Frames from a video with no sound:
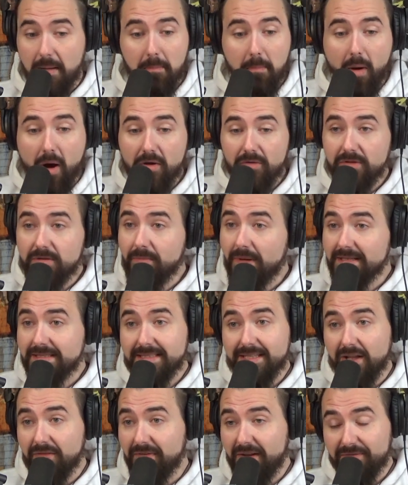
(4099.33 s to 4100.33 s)
I modeled
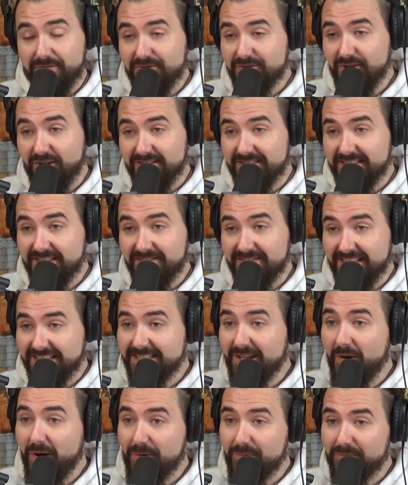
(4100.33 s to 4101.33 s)
myself after Scott Stevens.
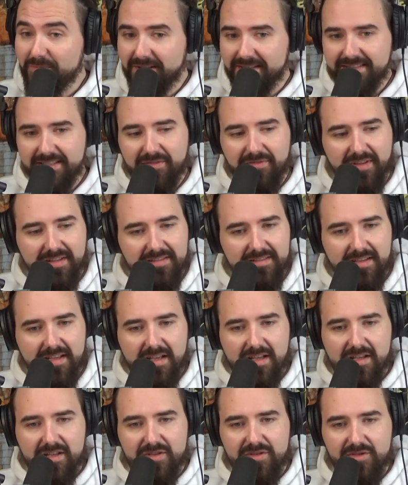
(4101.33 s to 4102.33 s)
That's how I would play defense.
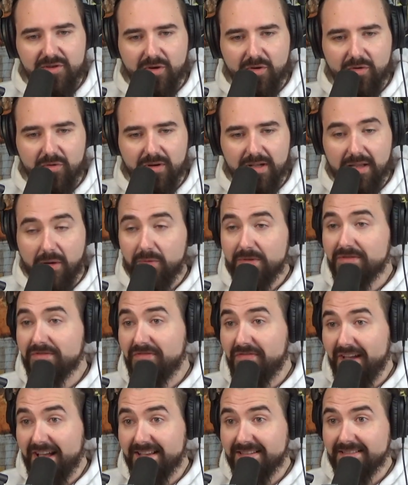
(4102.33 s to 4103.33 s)
So I wasn't
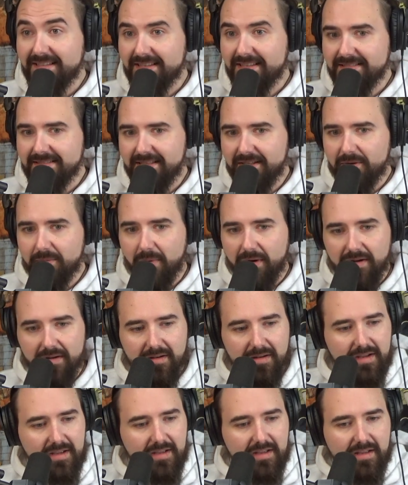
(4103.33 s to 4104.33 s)
fast as Niedermeyer,
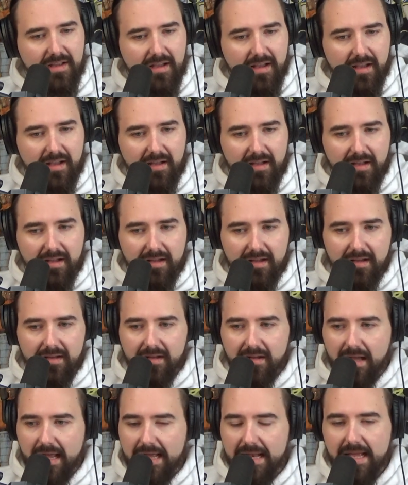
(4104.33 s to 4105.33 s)

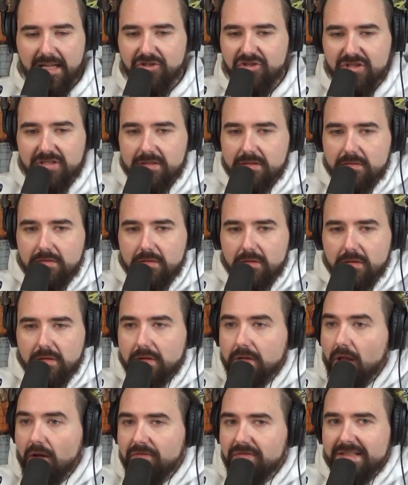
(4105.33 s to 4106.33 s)
and I just
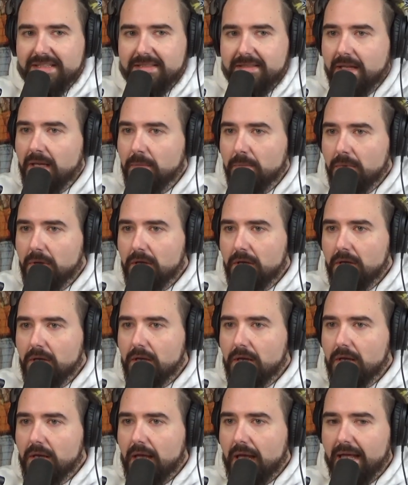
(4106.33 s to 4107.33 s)
loved this team.
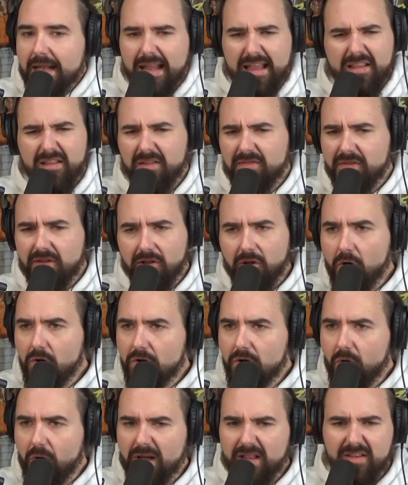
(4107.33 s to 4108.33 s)
And I love the
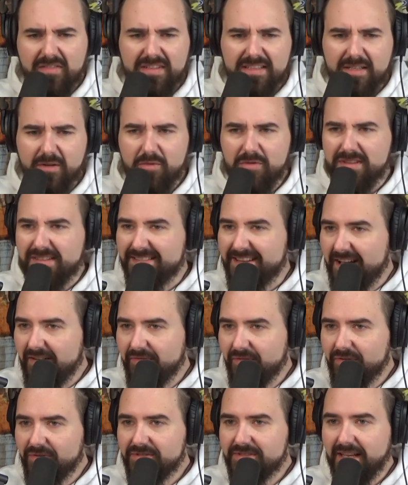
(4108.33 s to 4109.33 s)
logo. I love that they were the
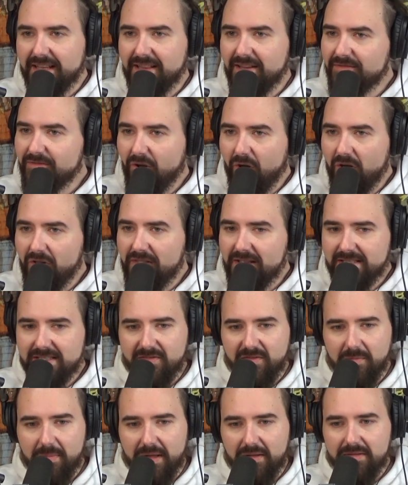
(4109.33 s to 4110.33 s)
Devils. I loved all that
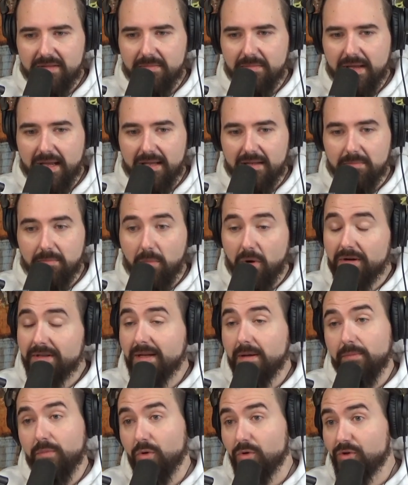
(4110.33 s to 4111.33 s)
stuff about them. And
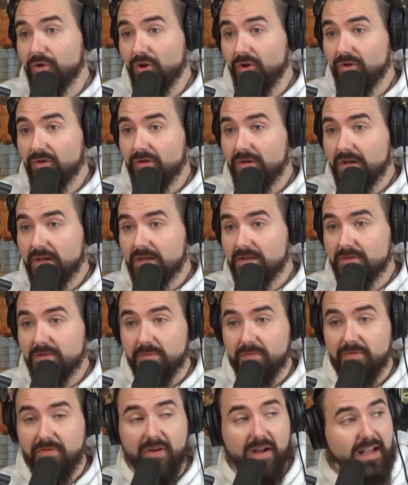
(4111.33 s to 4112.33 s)
Martin Brodeur,
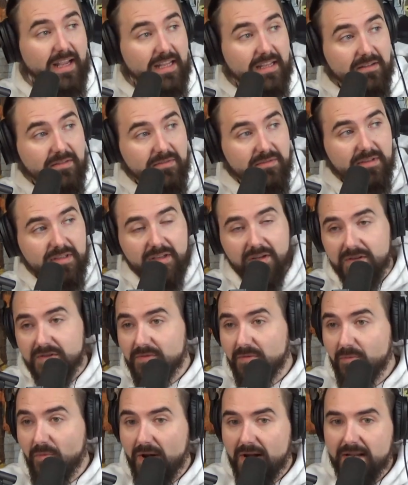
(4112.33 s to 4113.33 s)
from fucking, you know, he's
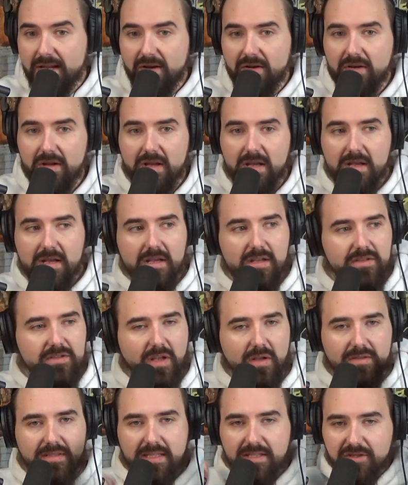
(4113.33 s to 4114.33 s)
from right here. St. Leonard, yeah.
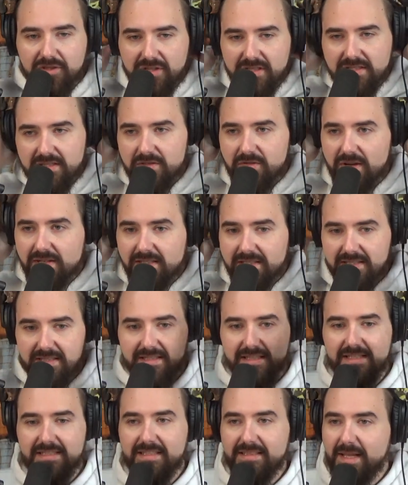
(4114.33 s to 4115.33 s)
So I was like, Jesus Christ, this
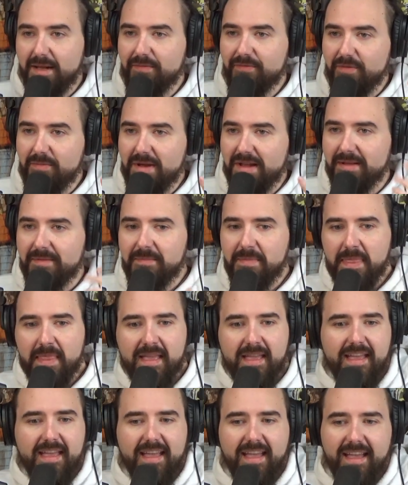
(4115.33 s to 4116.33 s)
is the team for me.
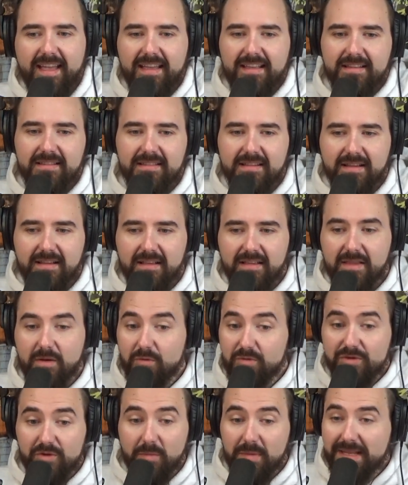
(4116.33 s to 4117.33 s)
And there
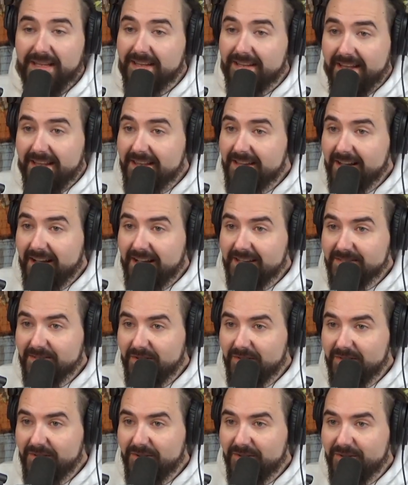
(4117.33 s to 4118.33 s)
were so many Canadian guys
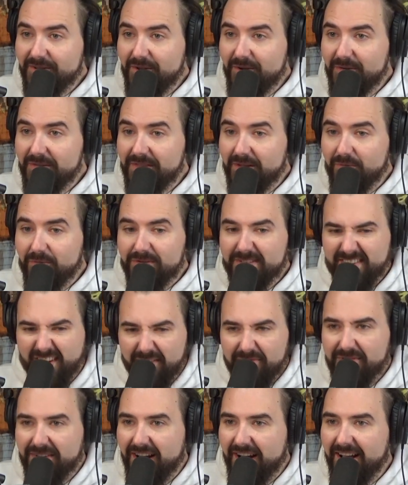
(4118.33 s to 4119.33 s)
on there, you know, and they were
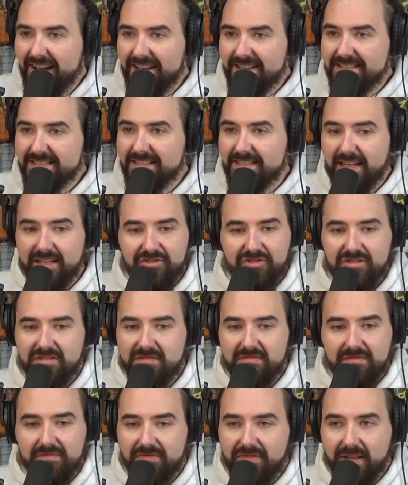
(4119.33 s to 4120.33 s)
tough guys. And I
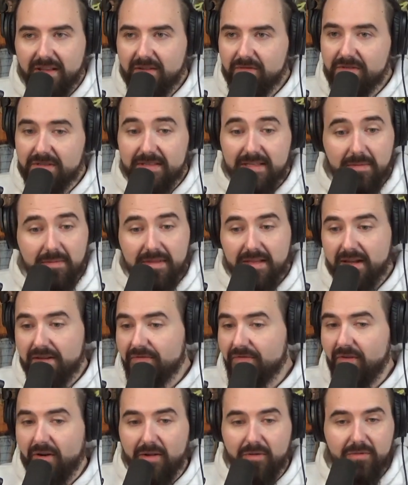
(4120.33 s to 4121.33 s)
just fell in love with the team. And then I
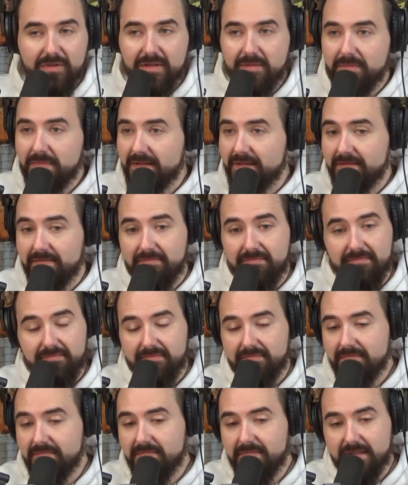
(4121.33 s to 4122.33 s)
followed them. And,
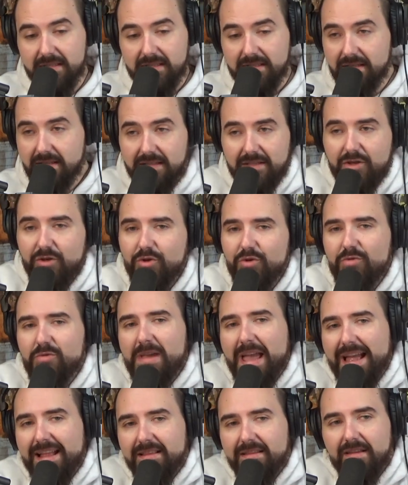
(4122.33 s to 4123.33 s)
you know, you
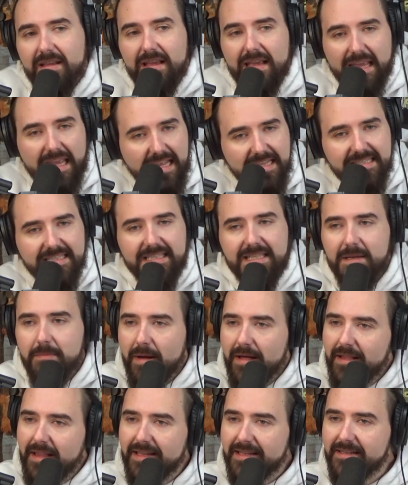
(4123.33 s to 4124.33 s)
can't, it's the
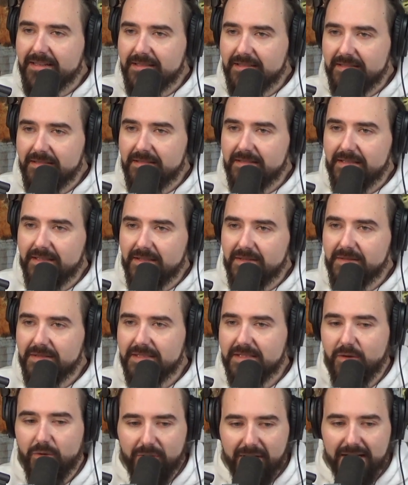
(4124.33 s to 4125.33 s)
team I like. You know,
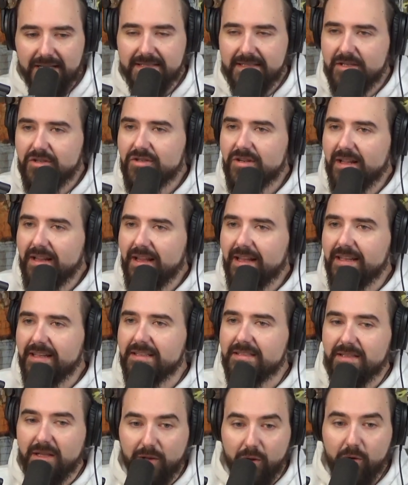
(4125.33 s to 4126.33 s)
it's the organization I like.
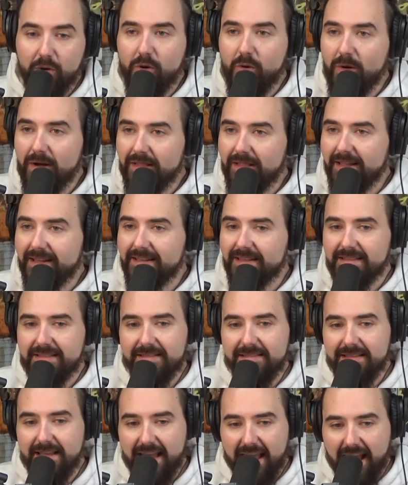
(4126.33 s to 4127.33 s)
It's the logo I like.
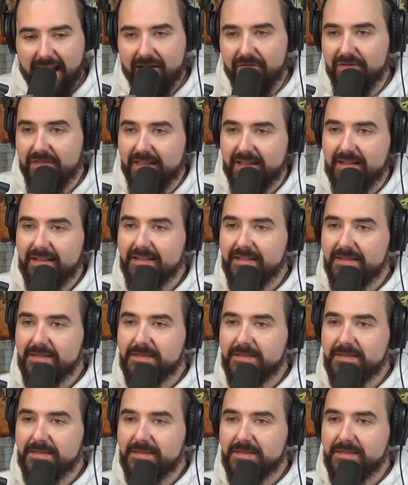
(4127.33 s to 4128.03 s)
It's everything.